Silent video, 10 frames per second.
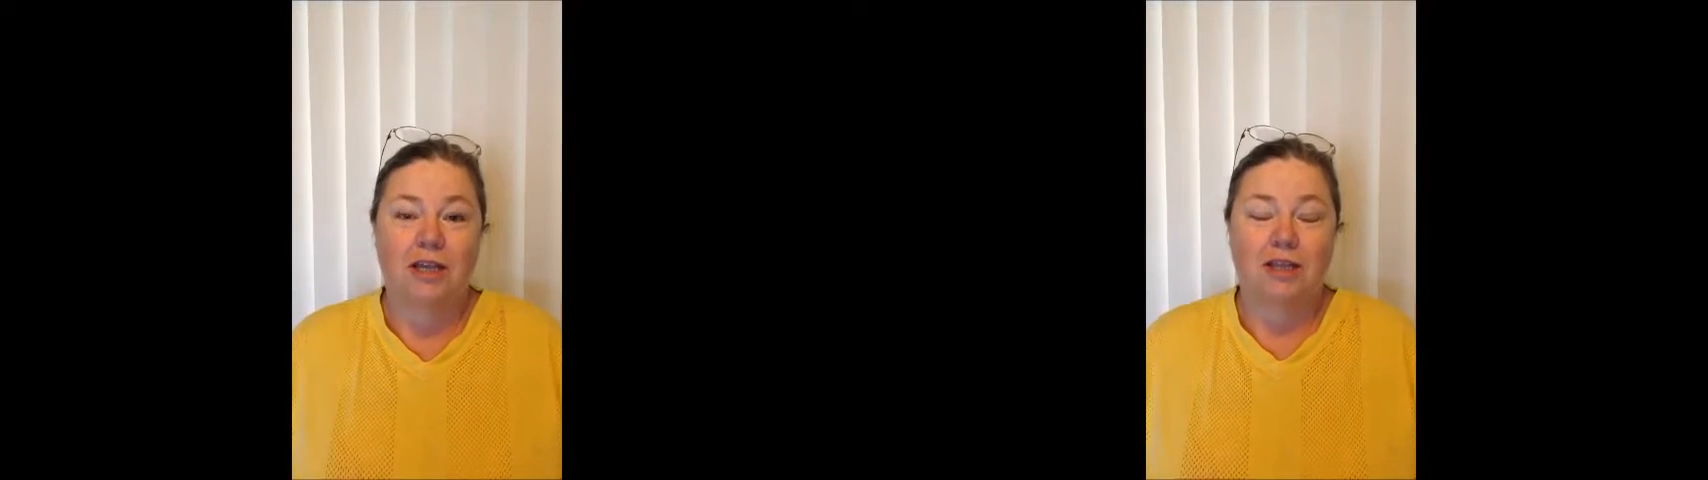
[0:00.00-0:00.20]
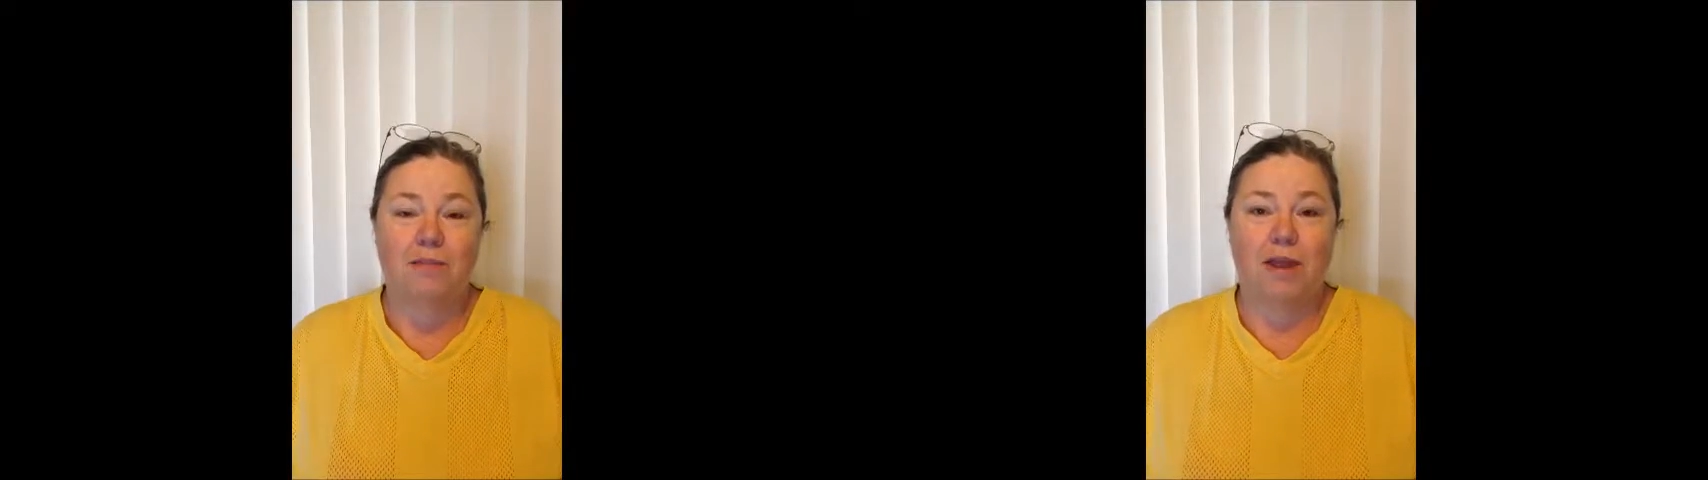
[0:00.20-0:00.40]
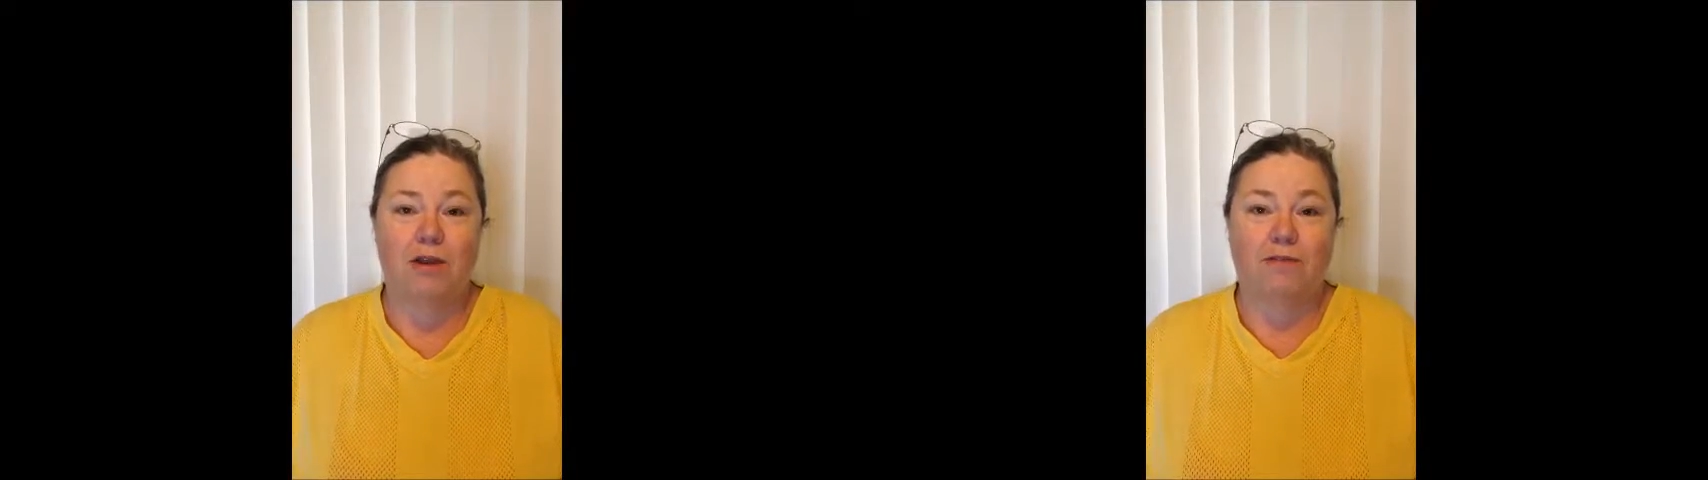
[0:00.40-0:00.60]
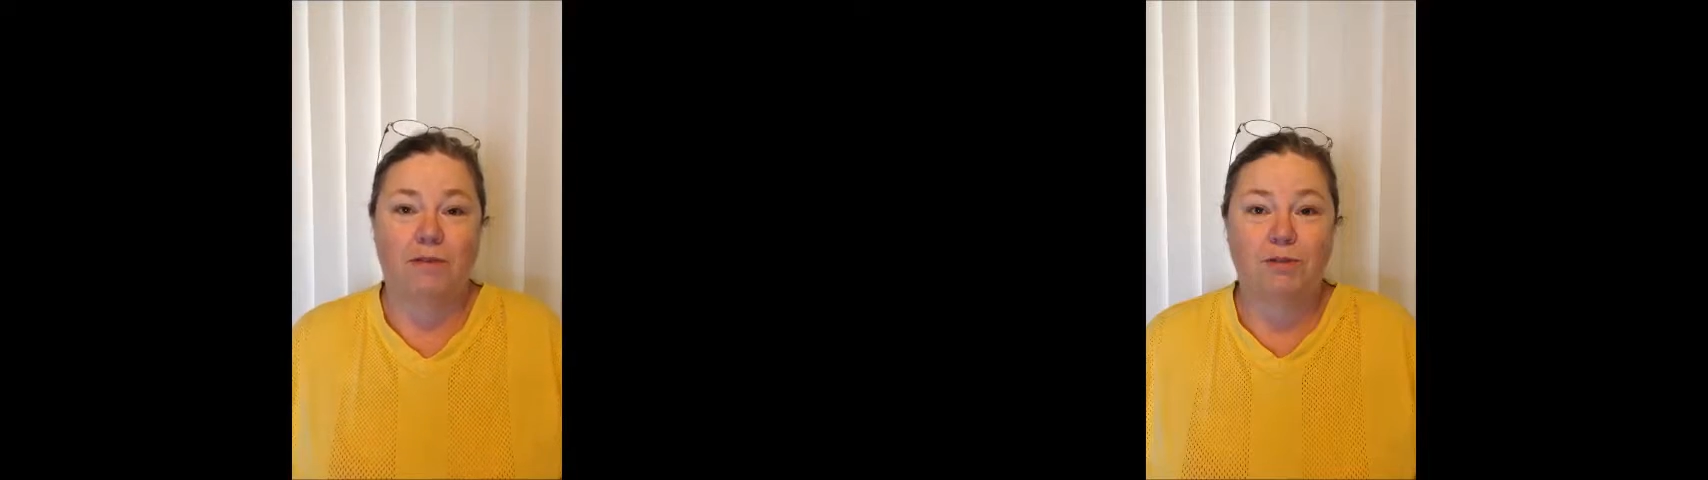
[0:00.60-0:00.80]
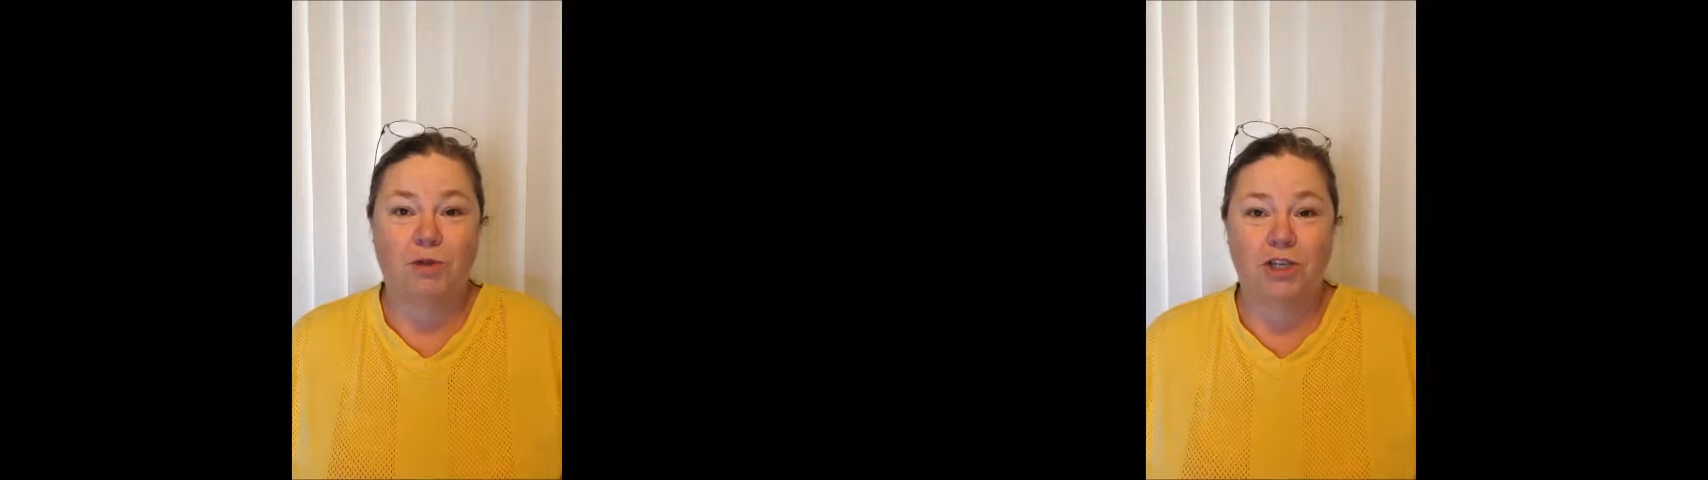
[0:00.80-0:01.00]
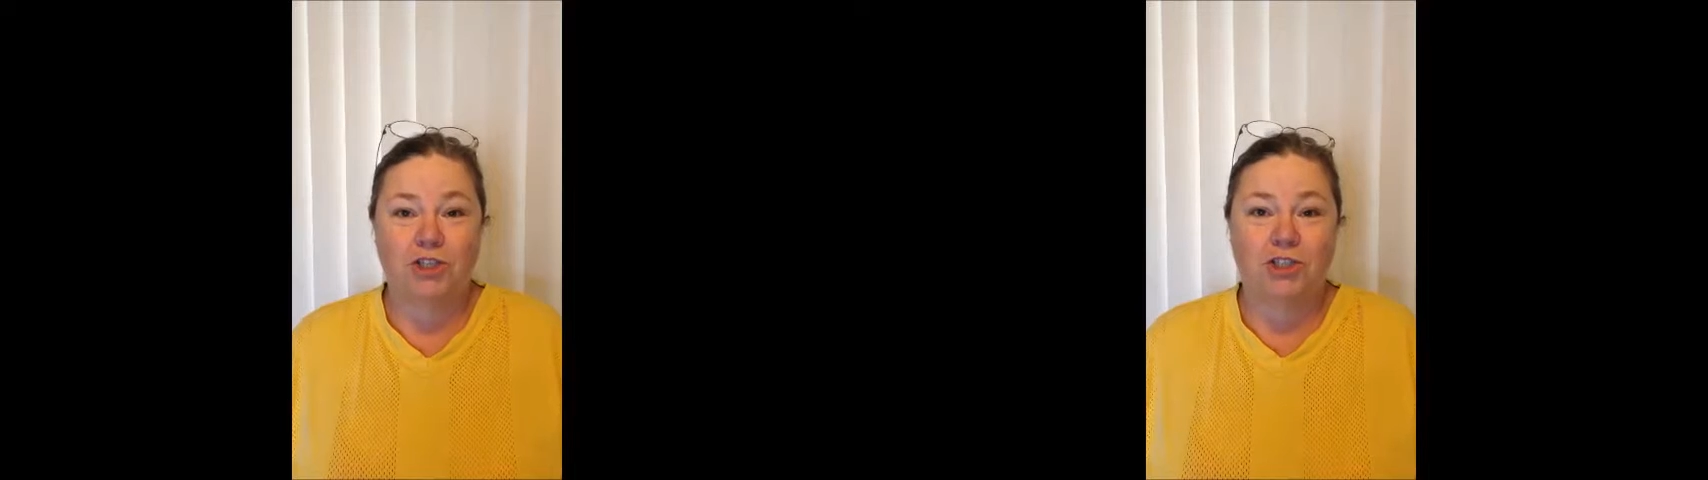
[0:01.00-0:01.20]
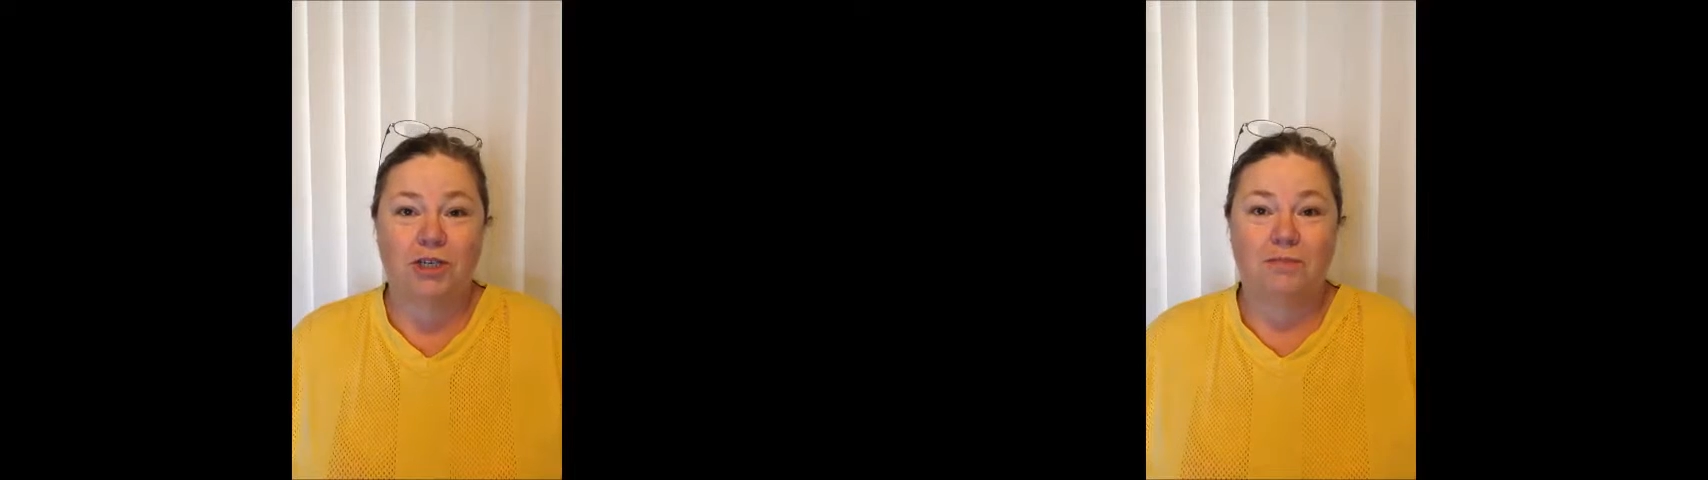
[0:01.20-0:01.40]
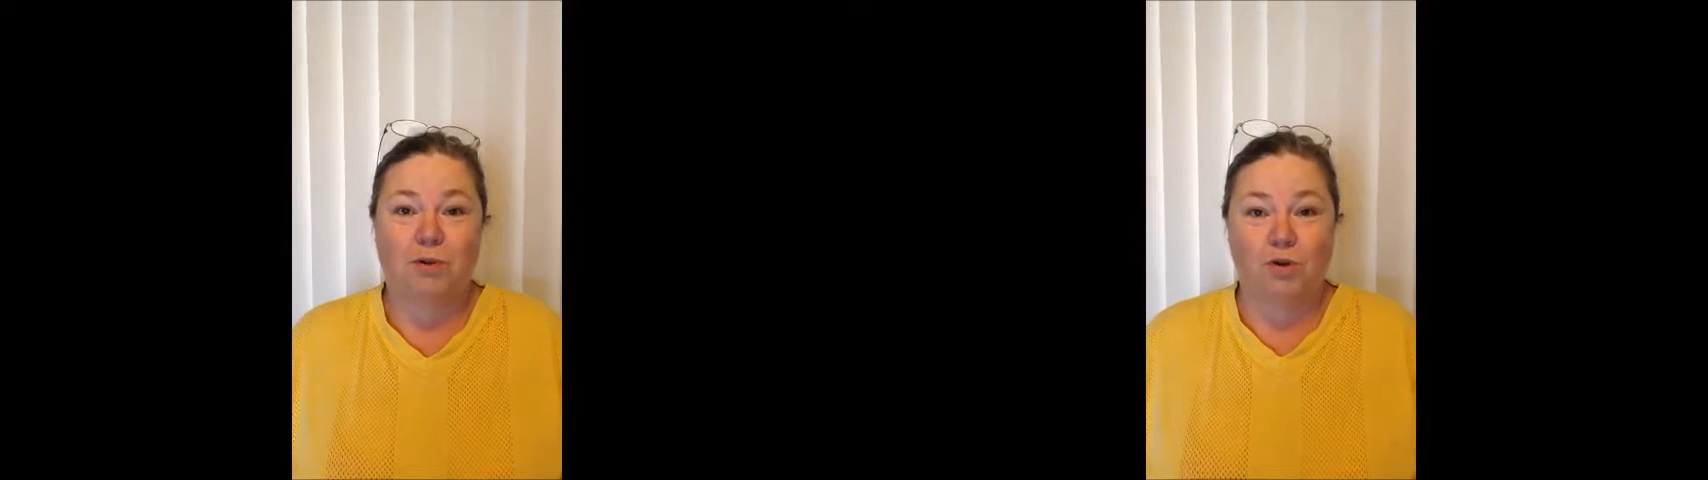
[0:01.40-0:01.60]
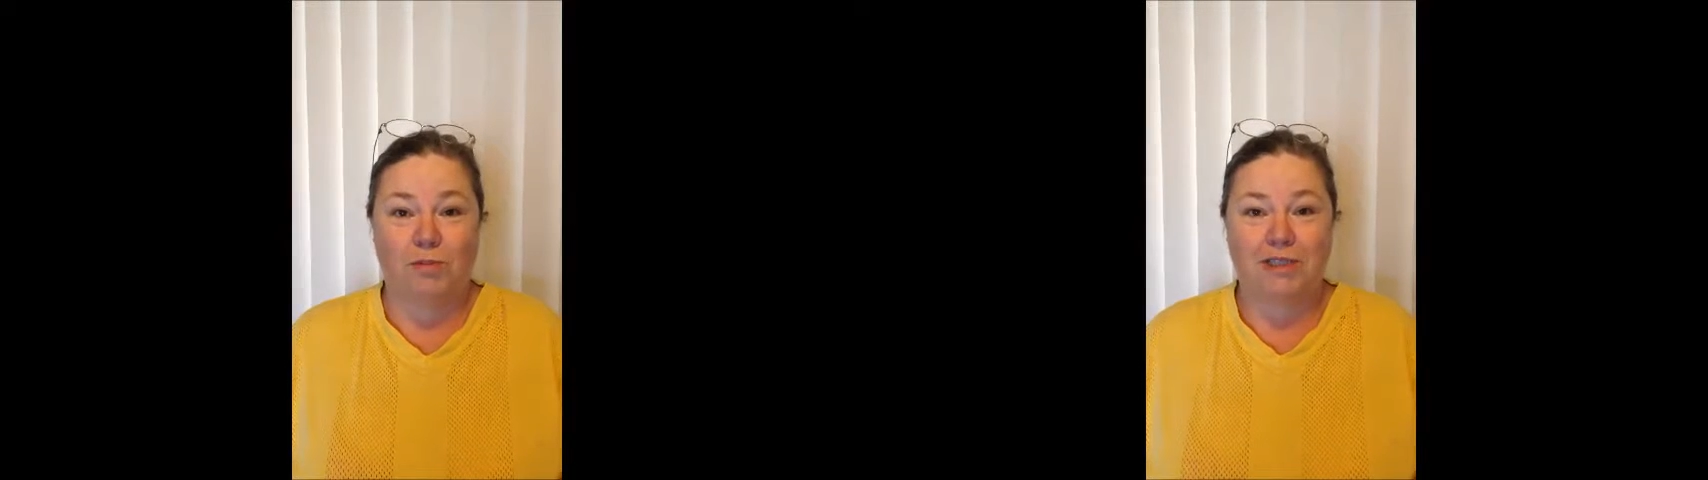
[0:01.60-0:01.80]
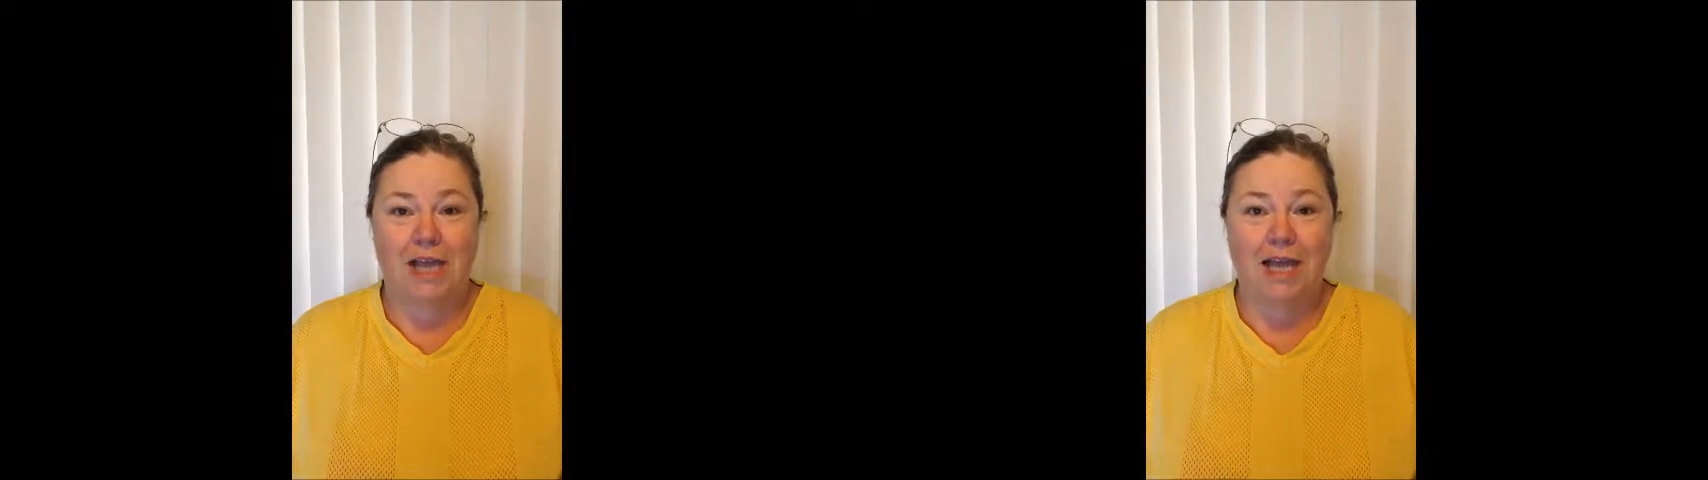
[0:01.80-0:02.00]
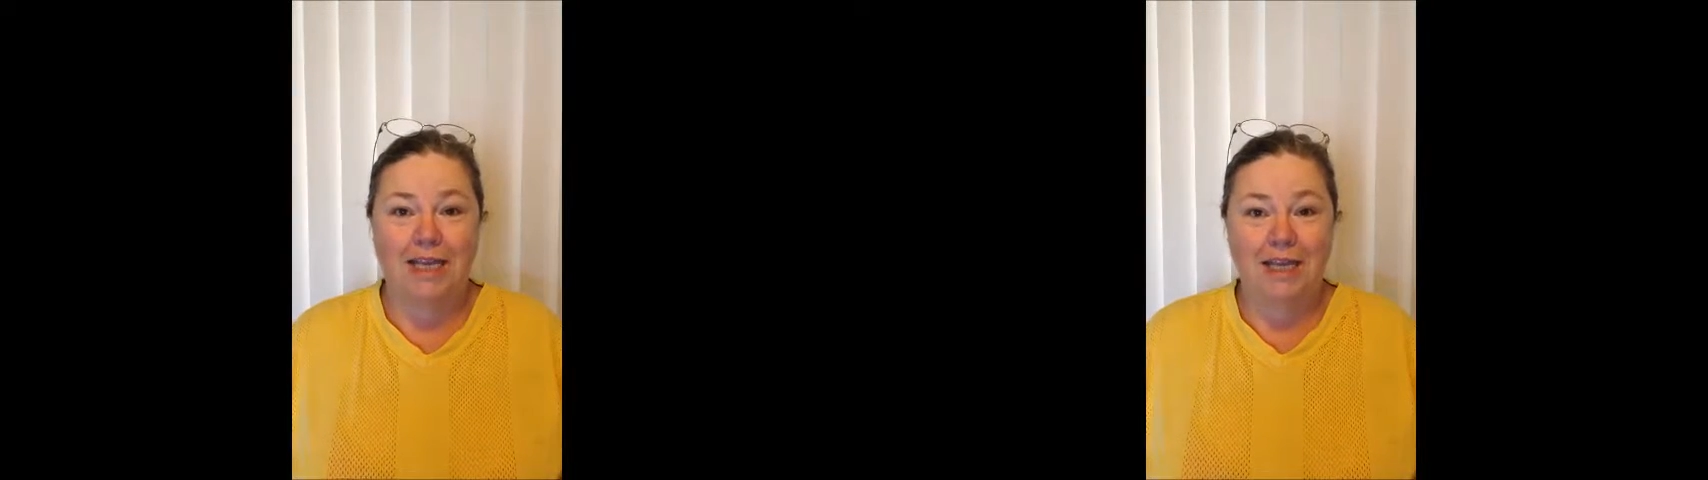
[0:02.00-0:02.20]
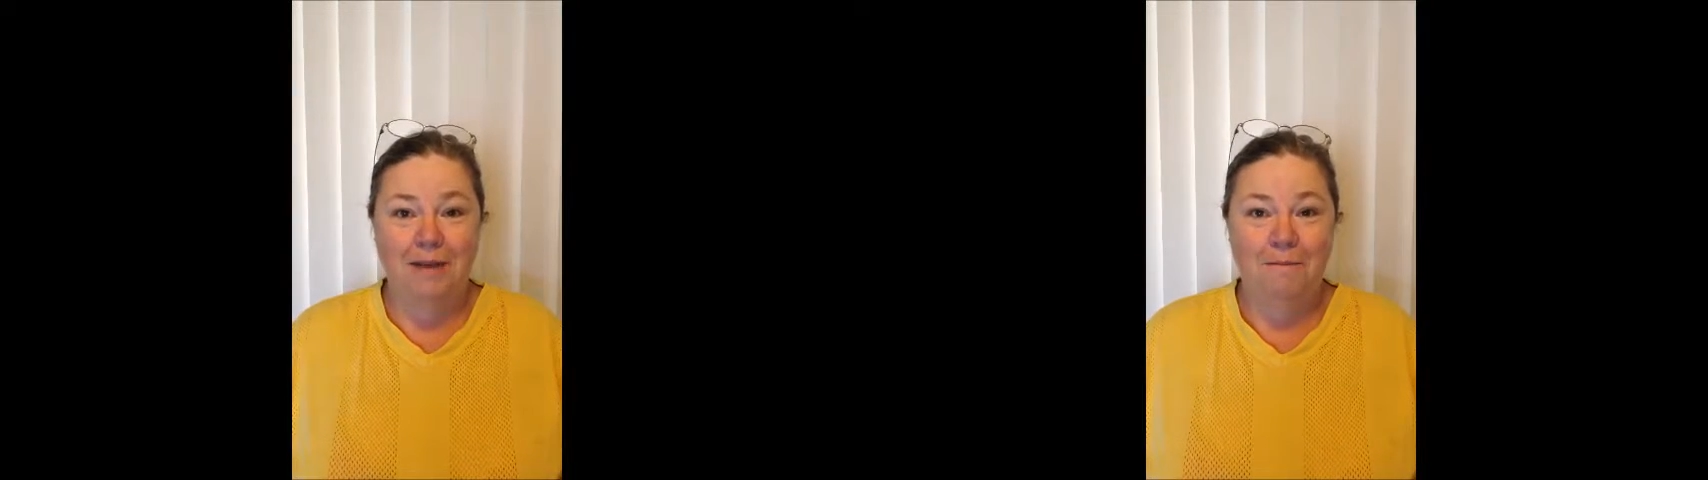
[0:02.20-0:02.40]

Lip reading: the Mayor of Ipswich, Paul Pasali.